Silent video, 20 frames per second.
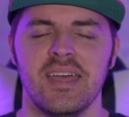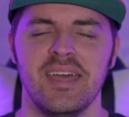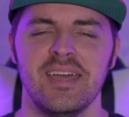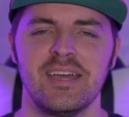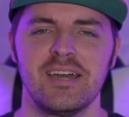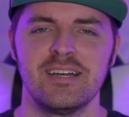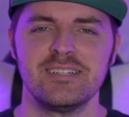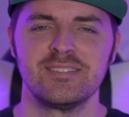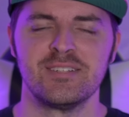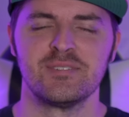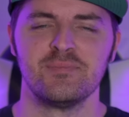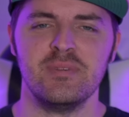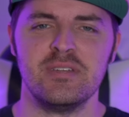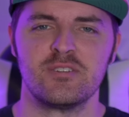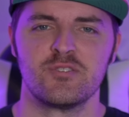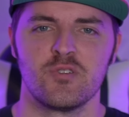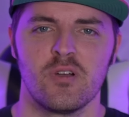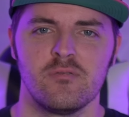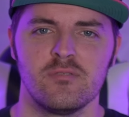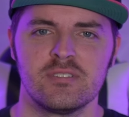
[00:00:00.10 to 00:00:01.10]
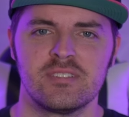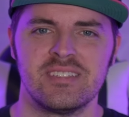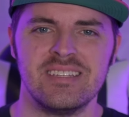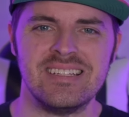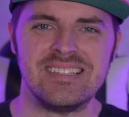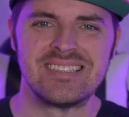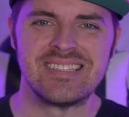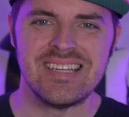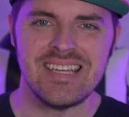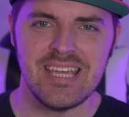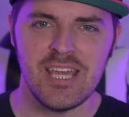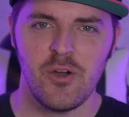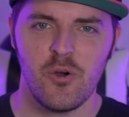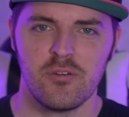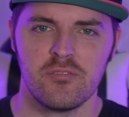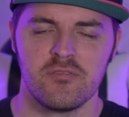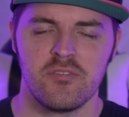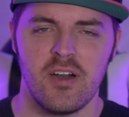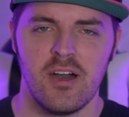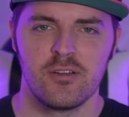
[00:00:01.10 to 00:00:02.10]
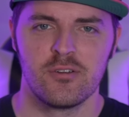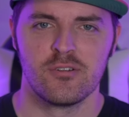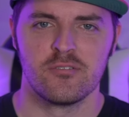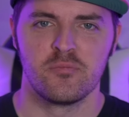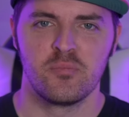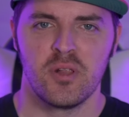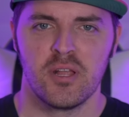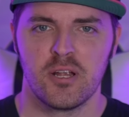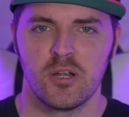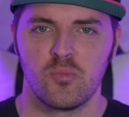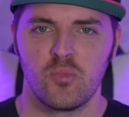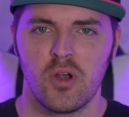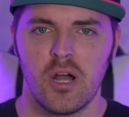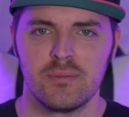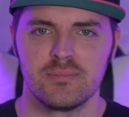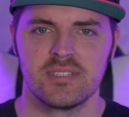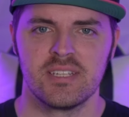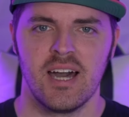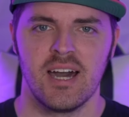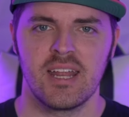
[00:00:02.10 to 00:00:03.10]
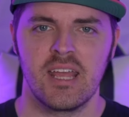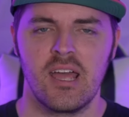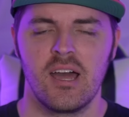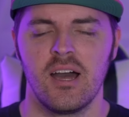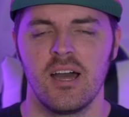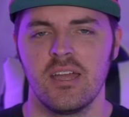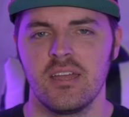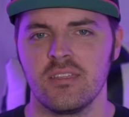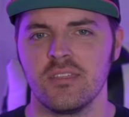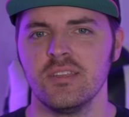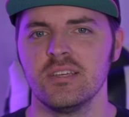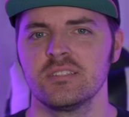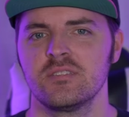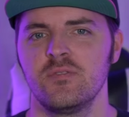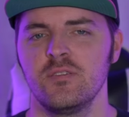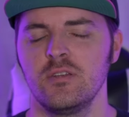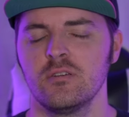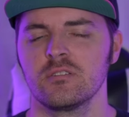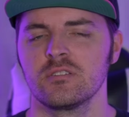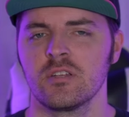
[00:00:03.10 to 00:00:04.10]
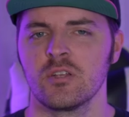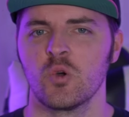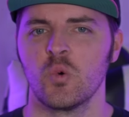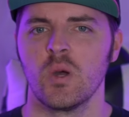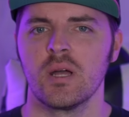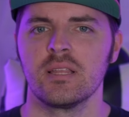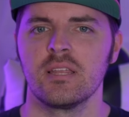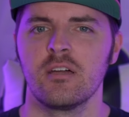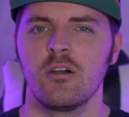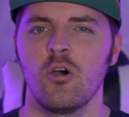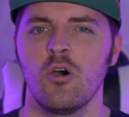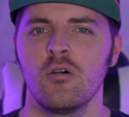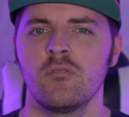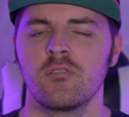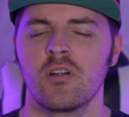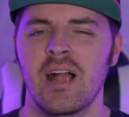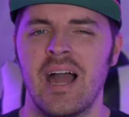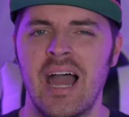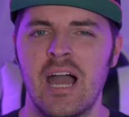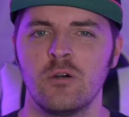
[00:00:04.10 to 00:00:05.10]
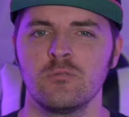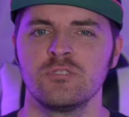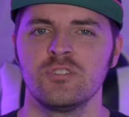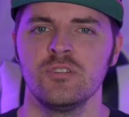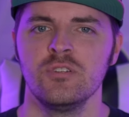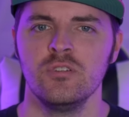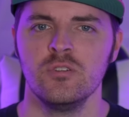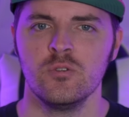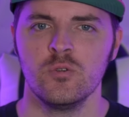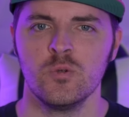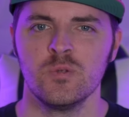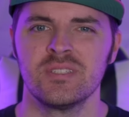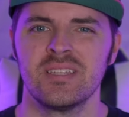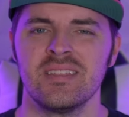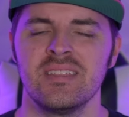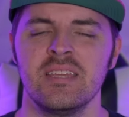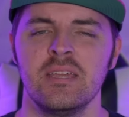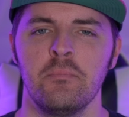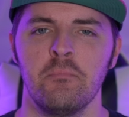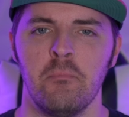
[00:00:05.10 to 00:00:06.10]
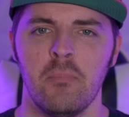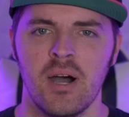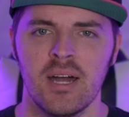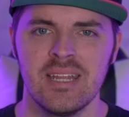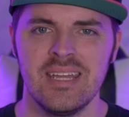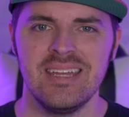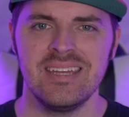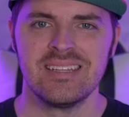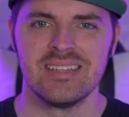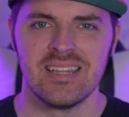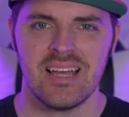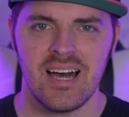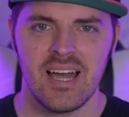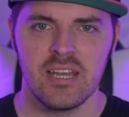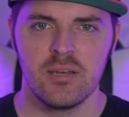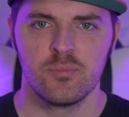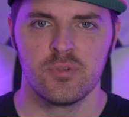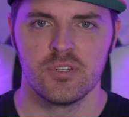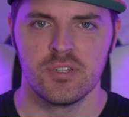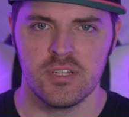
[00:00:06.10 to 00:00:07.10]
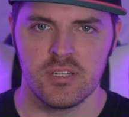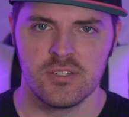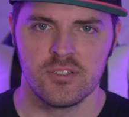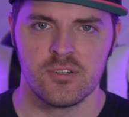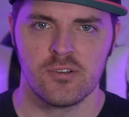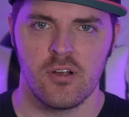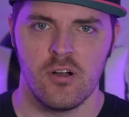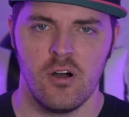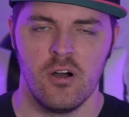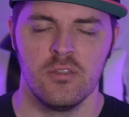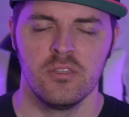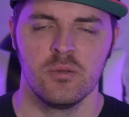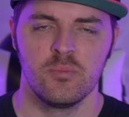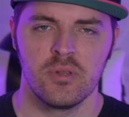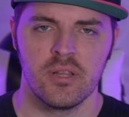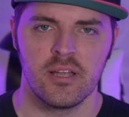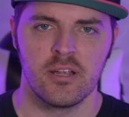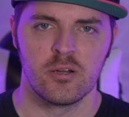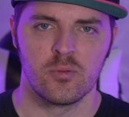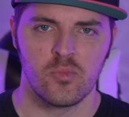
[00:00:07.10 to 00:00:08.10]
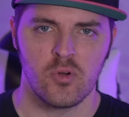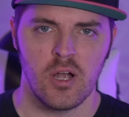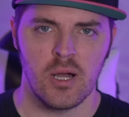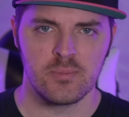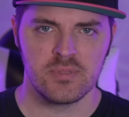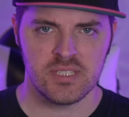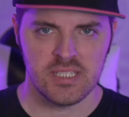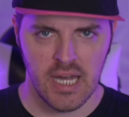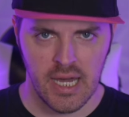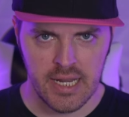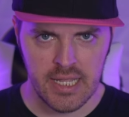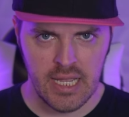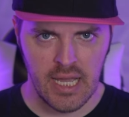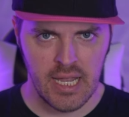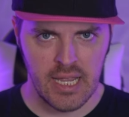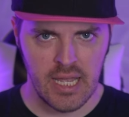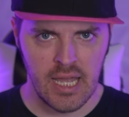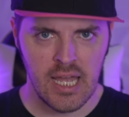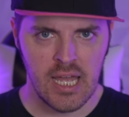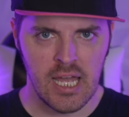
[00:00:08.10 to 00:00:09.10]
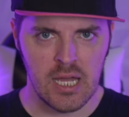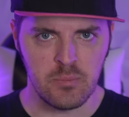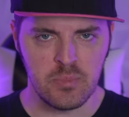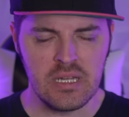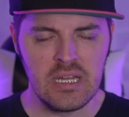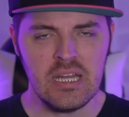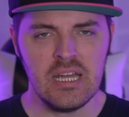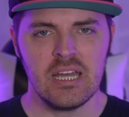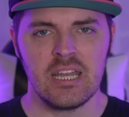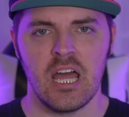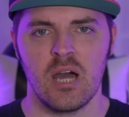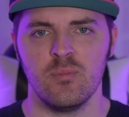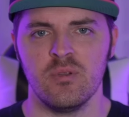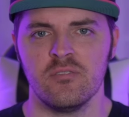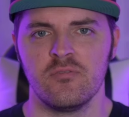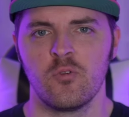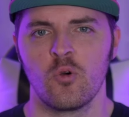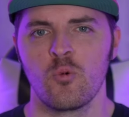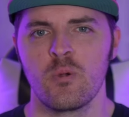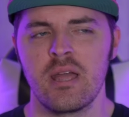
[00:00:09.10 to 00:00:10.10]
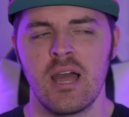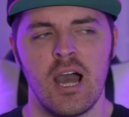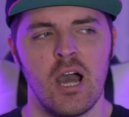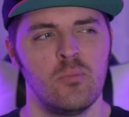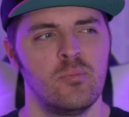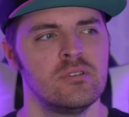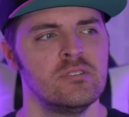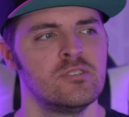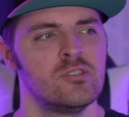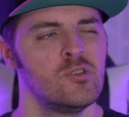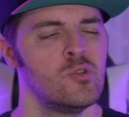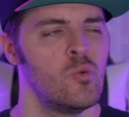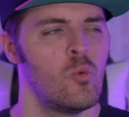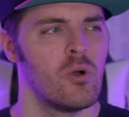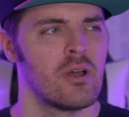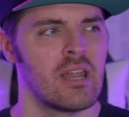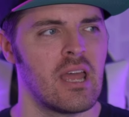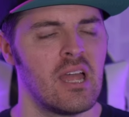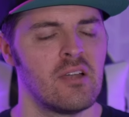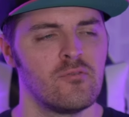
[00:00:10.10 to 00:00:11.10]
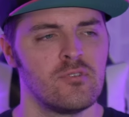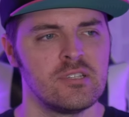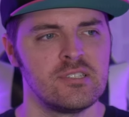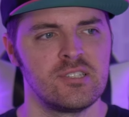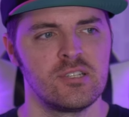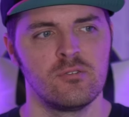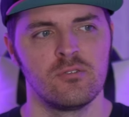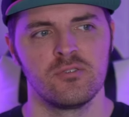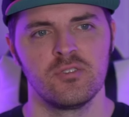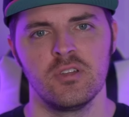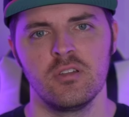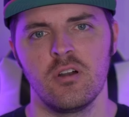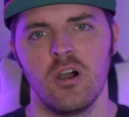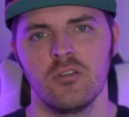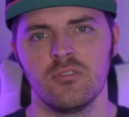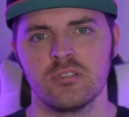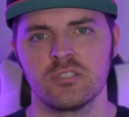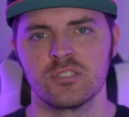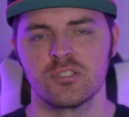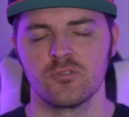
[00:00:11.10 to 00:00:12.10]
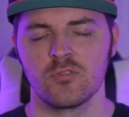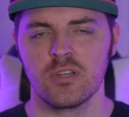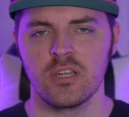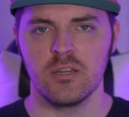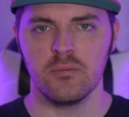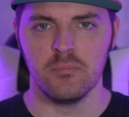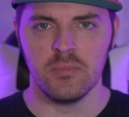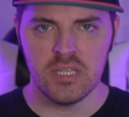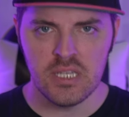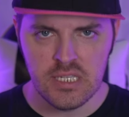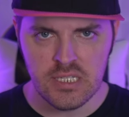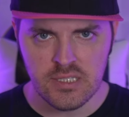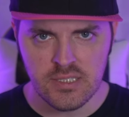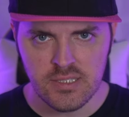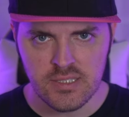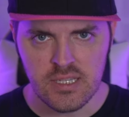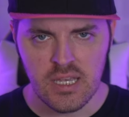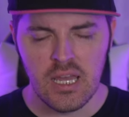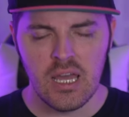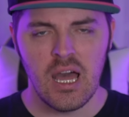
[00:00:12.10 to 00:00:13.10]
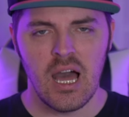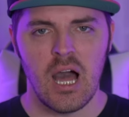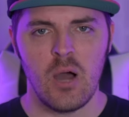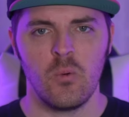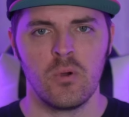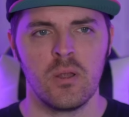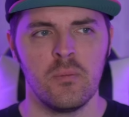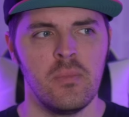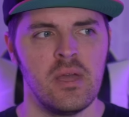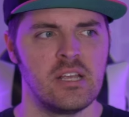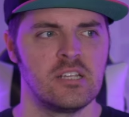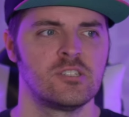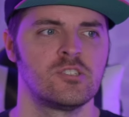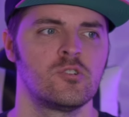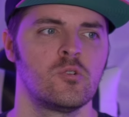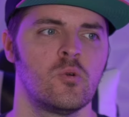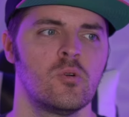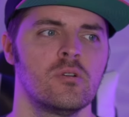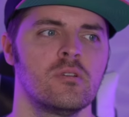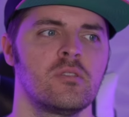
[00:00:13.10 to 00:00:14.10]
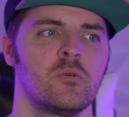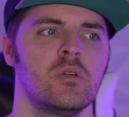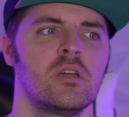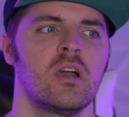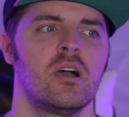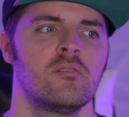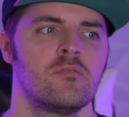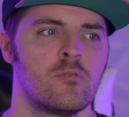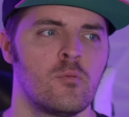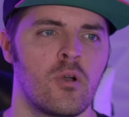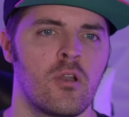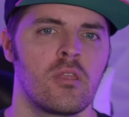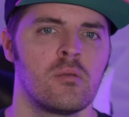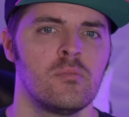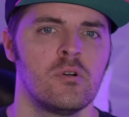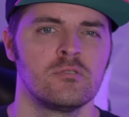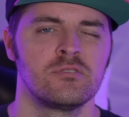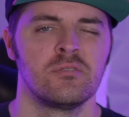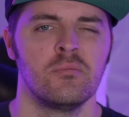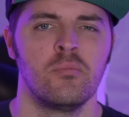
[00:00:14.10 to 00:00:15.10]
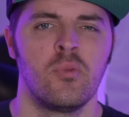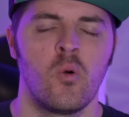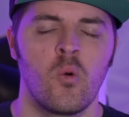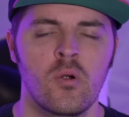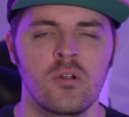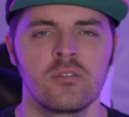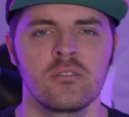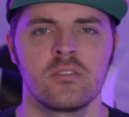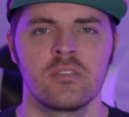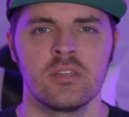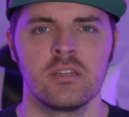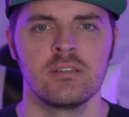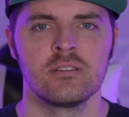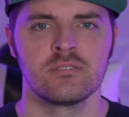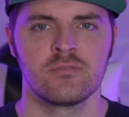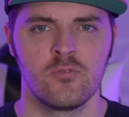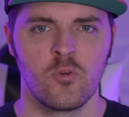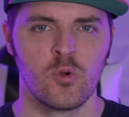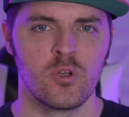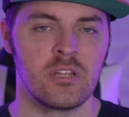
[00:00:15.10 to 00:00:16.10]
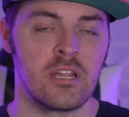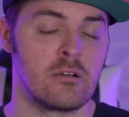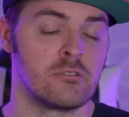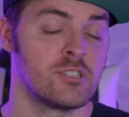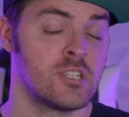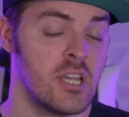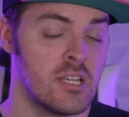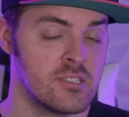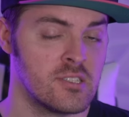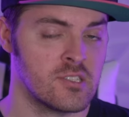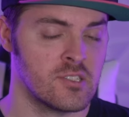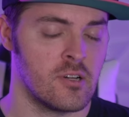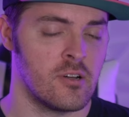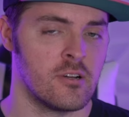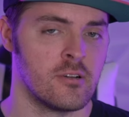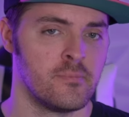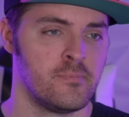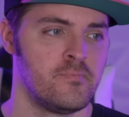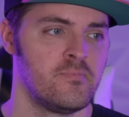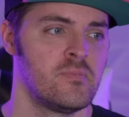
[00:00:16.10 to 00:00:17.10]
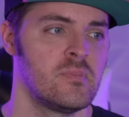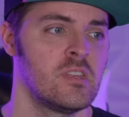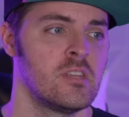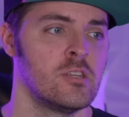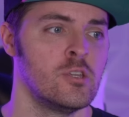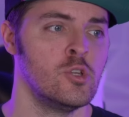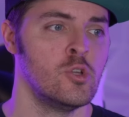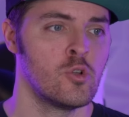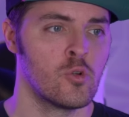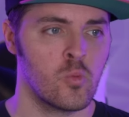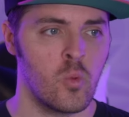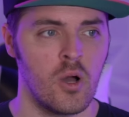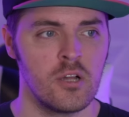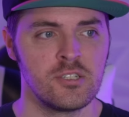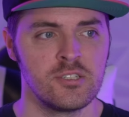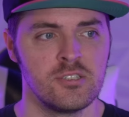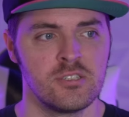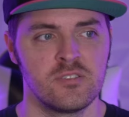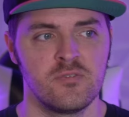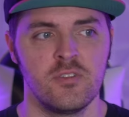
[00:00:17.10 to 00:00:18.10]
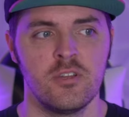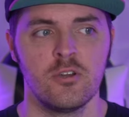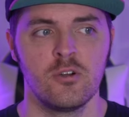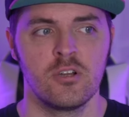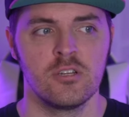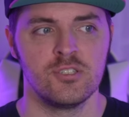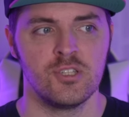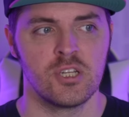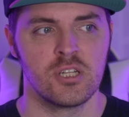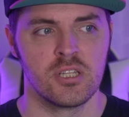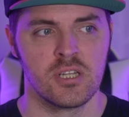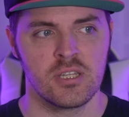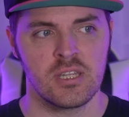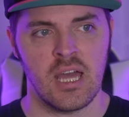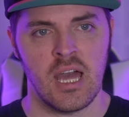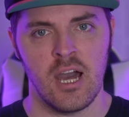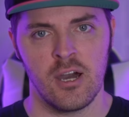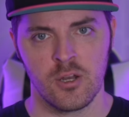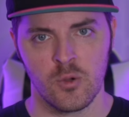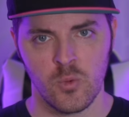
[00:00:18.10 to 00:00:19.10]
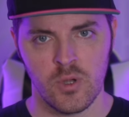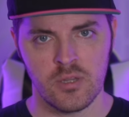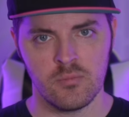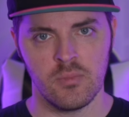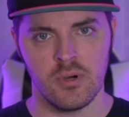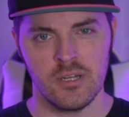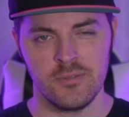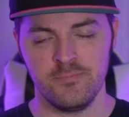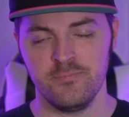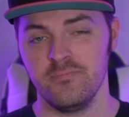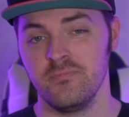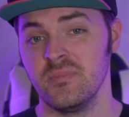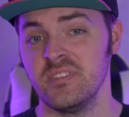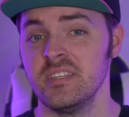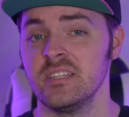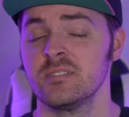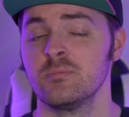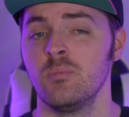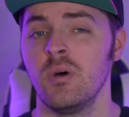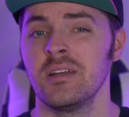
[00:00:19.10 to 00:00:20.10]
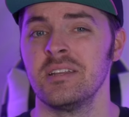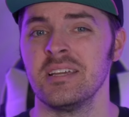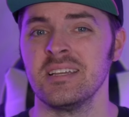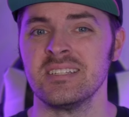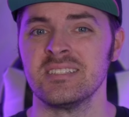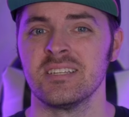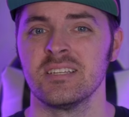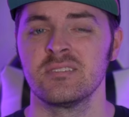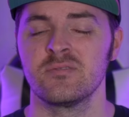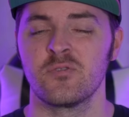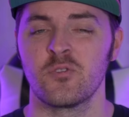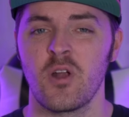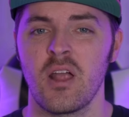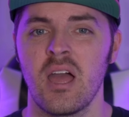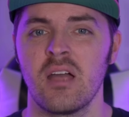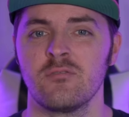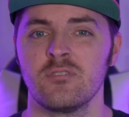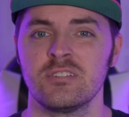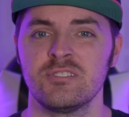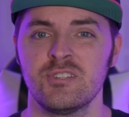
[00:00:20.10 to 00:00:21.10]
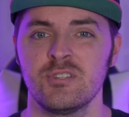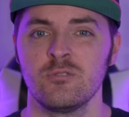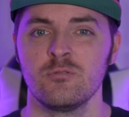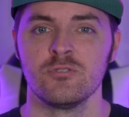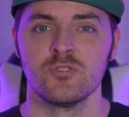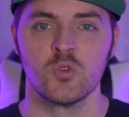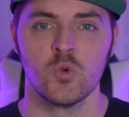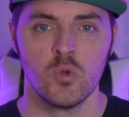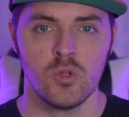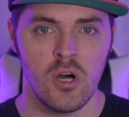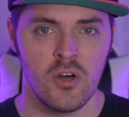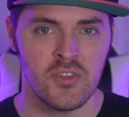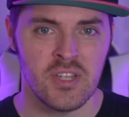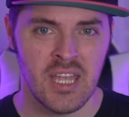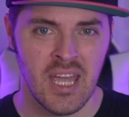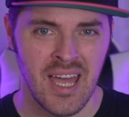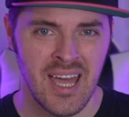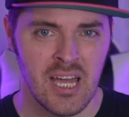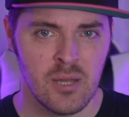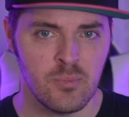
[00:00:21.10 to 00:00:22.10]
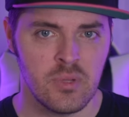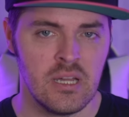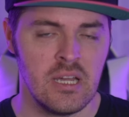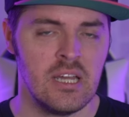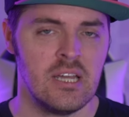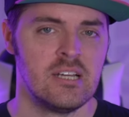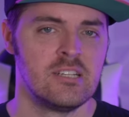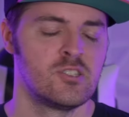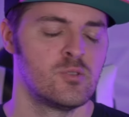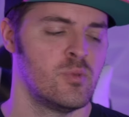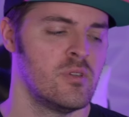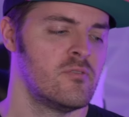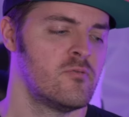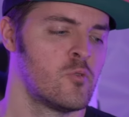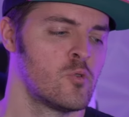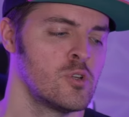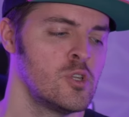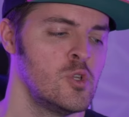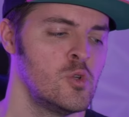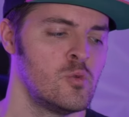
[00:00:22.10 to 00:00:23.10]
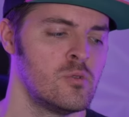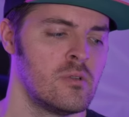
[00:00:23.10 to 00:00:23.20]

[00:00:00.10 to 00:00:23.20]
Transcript: guys, it's me, Travis, the CEO and founder of PlayerProps.ai. This video is going to quickly go over how to use the Moneyline Predictor on the PlayerProps.ai app. Now, before we hop into what every single thing on the screen means, I want to make sure that we cover one of the most important things for you. Now, chances are you're watching this video because you clicked the How to Win button. This button exists for every single tool on the app. So before you